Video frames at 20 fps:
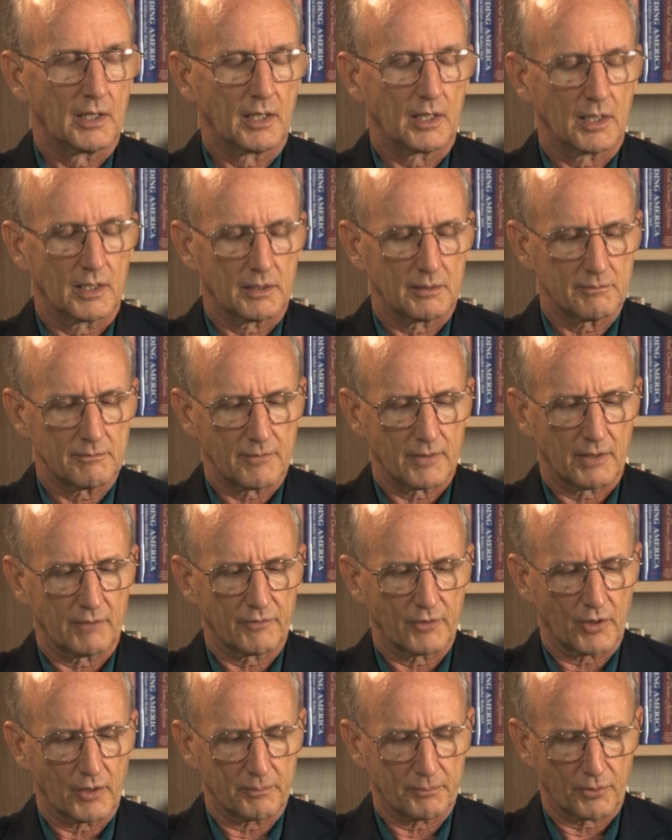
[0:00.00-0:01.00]
A
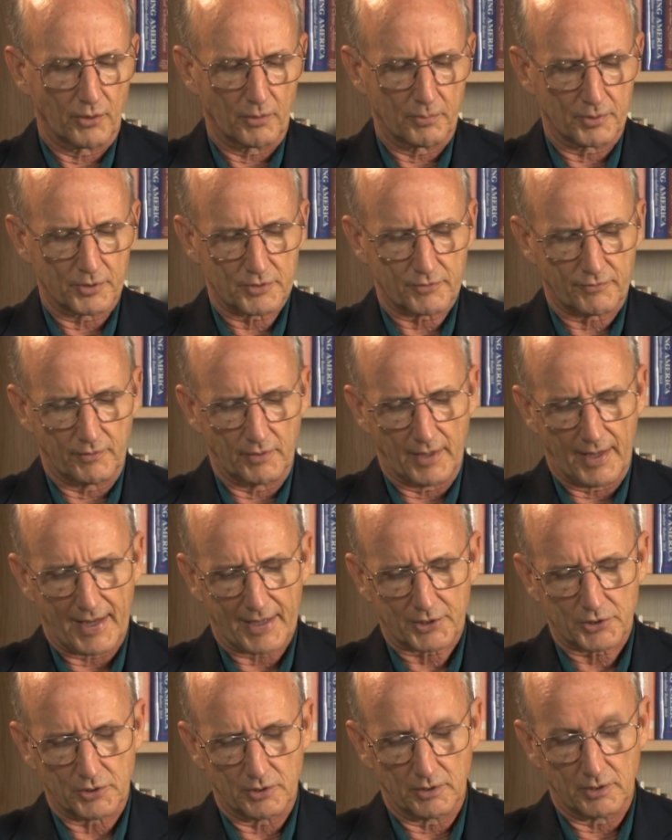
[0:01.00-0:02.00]
very purposeful
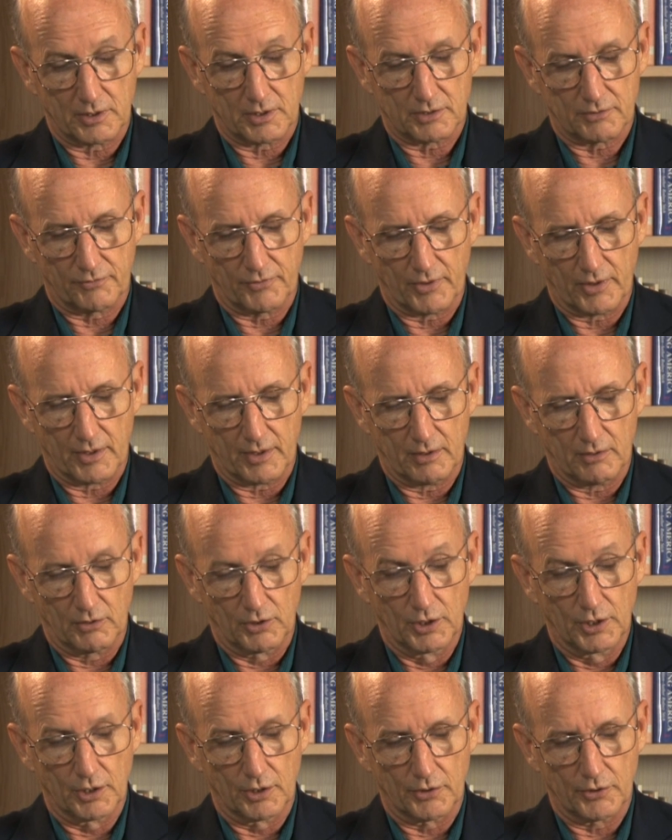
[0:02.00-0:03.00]
action that is very
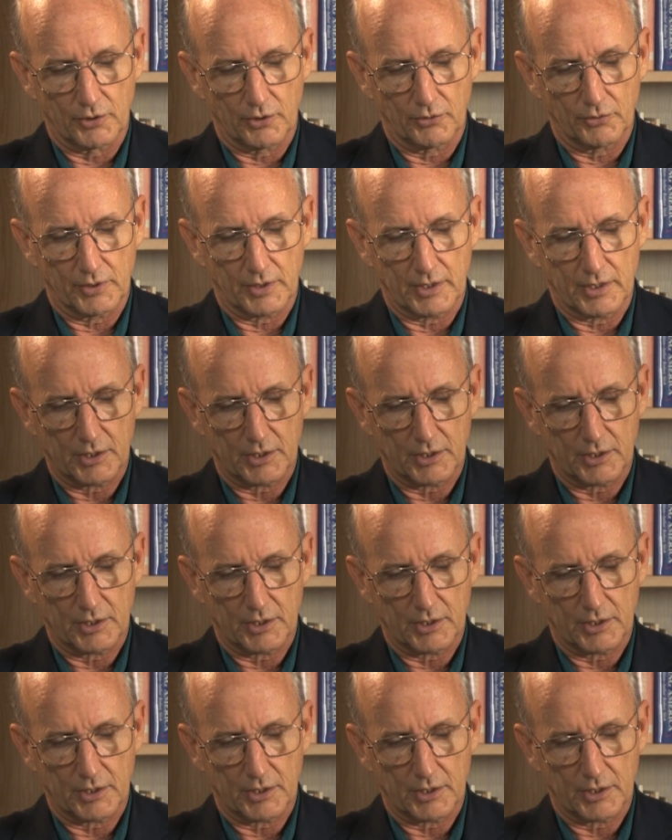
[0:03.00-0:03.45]
little known in